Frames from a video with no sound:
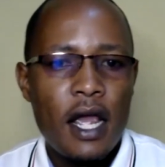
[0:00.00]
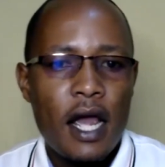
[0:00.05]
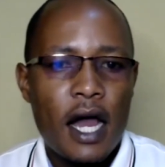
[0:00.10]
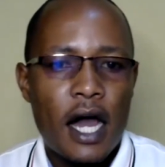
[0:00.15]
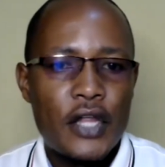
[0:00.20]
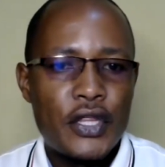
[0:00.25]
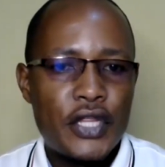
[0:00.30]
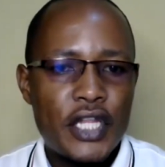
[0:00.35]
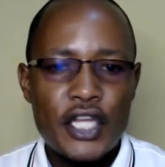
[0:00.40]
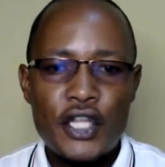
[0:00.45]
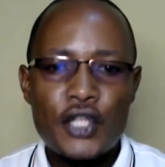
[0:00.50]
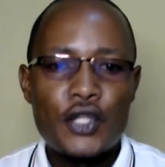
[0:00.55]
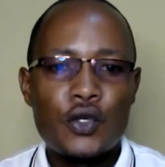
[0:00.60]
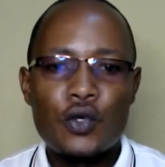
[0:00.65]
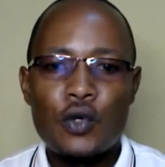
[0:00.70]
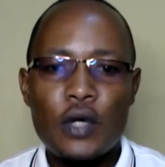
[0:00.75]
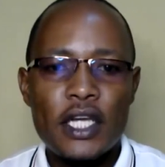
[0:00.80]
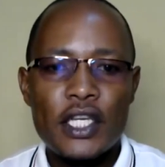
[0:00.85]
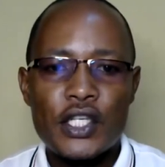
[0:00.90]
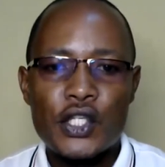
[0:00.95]
And then
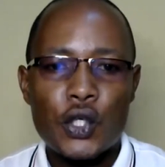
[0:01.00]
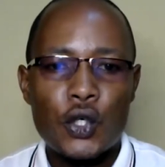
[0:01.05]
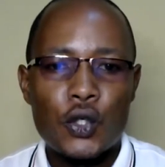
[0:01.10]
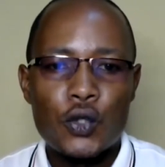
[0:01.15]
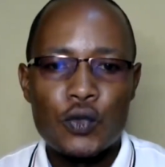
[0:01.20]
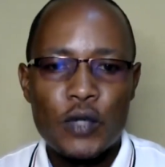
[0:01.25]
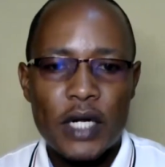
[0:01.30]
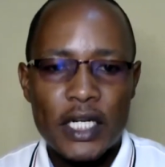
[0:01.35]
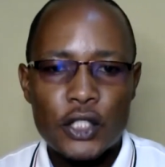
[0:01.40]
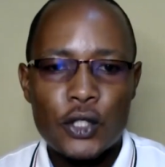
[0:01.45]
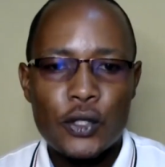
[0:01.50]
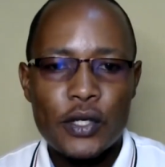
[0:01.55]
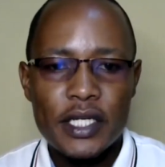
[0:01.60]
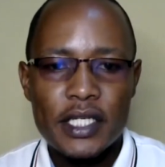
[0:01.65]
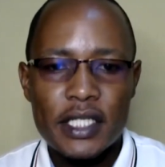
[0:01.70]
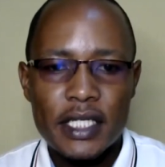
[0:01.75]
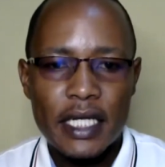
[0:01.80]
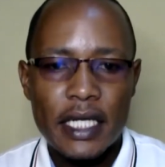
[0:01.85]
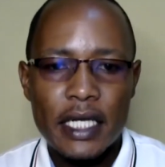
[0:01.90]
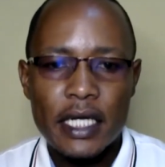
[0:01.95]
through his oratory
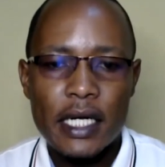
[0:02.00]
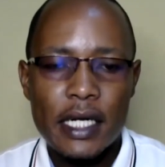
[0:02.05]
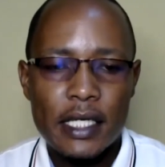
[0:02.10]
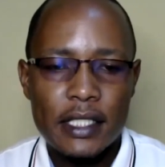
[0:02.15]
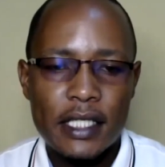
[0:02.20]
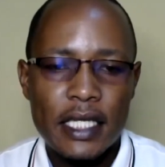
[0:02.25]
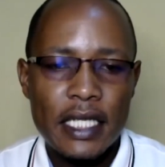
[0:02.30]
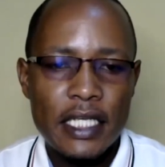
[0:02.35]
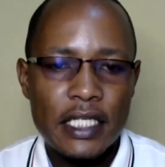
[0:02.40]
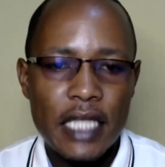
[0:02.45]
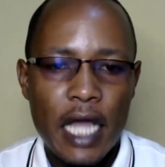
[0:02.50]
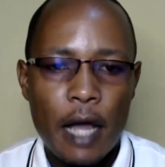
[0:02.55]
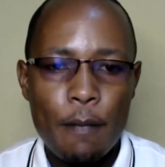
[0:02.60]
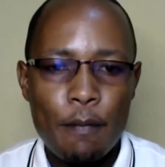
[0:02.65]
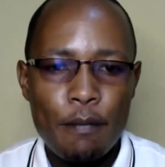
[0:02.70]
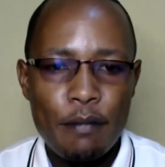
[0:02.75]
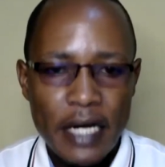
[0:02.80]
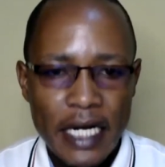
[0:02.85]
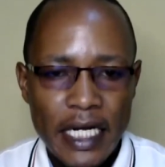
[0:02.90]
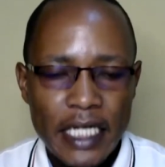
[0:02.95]
skills, his
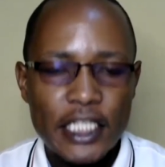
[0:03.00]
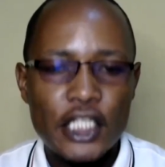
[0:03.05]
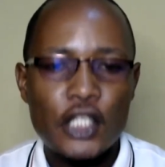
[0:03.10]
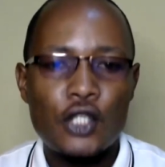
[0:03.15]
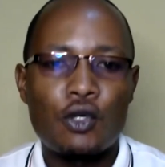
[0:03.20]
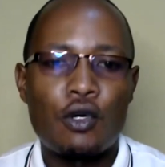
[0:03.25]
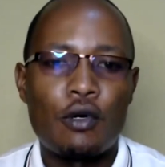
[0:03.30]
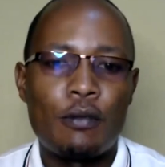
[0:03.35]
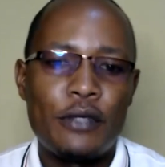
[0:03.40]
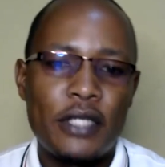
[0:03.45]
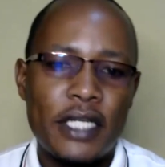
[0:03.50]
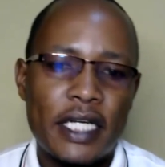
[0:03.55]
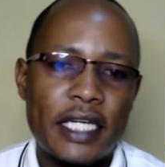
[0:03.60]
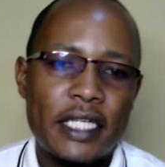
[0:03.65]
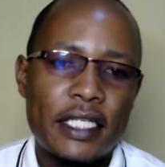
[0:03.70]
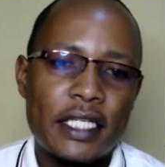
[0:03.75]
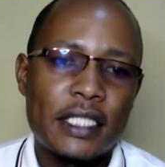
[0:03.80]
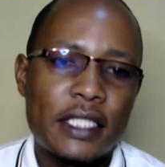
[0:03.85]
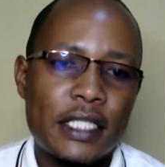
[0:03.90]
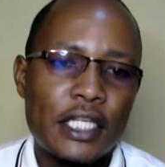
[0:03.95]
ability to
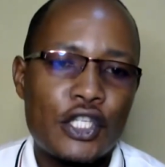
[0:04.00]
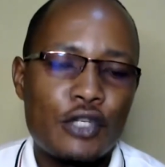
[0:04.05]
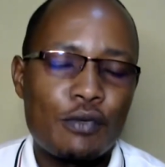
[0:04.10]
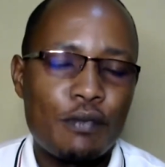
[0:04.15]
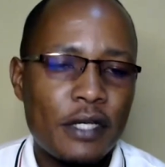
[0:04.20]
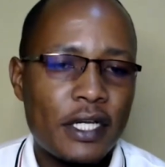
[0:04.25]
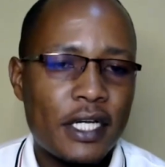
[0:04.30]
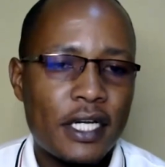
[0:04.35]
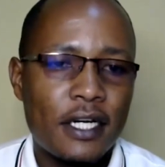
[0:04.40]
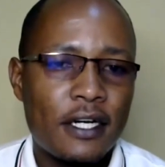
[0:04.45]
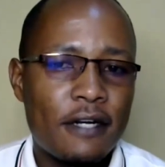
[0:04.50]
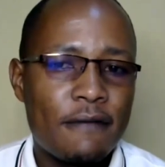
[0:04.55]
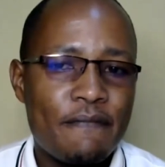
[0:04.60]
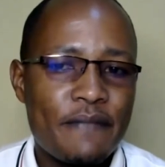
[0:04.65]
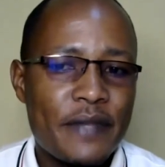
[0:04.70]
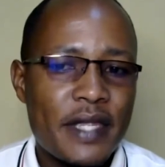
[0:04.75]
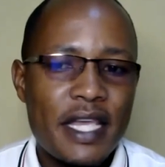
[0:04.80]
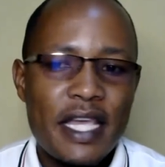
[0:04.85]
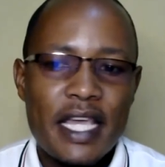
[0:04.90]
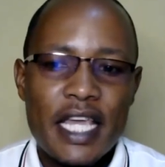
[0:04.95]
communicate as a speaker,
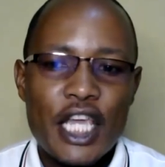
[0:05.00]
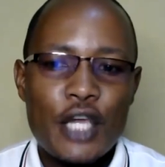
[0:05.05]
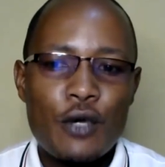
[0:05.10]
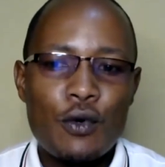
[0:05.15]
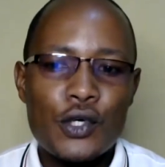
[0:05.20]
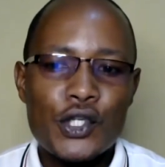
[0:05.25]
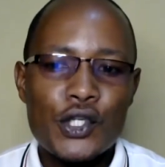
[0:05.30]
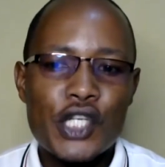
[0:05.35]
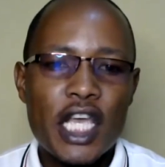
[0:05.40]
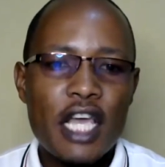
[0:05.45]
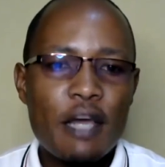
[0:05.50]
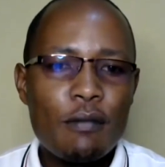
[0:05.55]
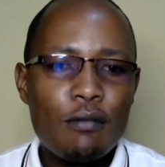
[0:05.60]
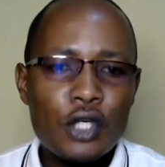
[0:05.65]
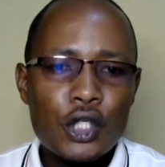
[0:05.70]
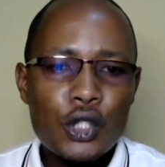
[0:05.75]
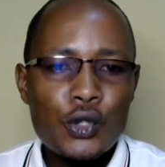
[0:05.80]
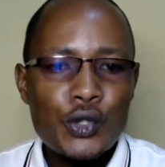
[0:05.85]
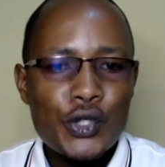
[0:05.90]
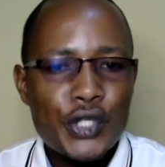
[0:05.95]
he was
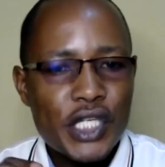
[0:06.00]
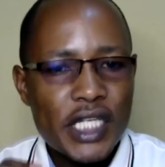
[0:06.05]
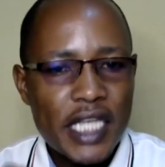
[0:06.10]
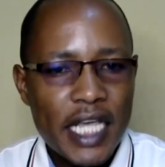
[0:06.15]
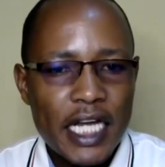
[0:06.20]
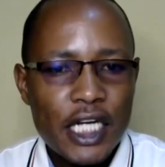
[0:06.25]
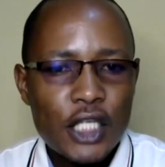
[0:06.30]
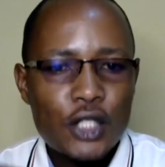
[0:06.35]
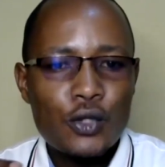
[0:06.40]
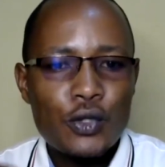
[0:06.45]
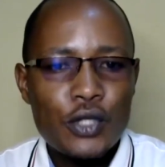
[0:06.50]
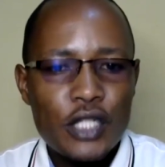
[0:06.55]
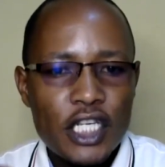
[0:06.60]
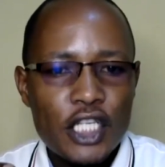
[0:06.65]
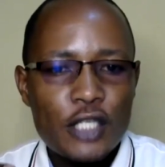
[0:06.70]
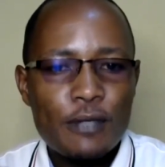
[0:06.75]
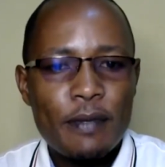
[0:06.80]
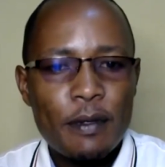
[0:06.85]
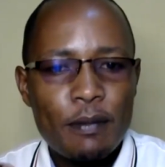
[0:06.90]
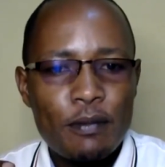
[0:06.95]
able to sell to
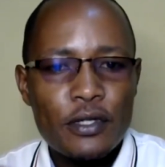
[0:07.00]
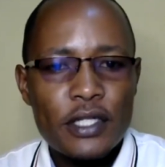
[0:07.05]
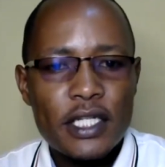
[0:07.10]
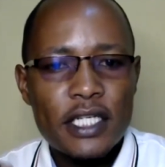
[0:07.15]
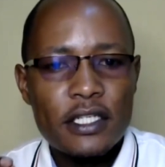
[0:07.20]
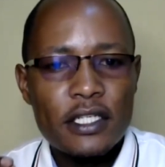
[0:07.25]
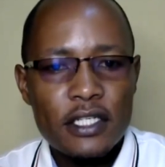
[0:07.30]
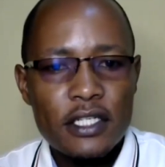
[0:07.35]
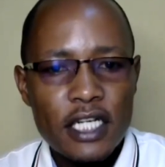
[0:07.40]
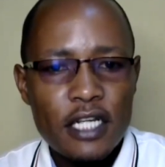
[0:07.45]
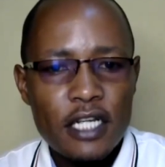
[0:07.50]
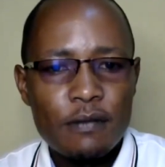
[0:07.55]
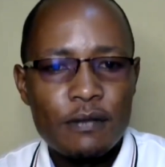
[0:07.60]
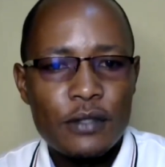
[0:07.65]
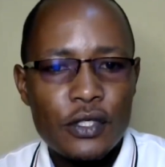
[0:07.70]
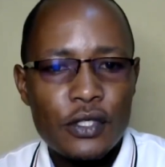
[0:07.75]
these people the dream.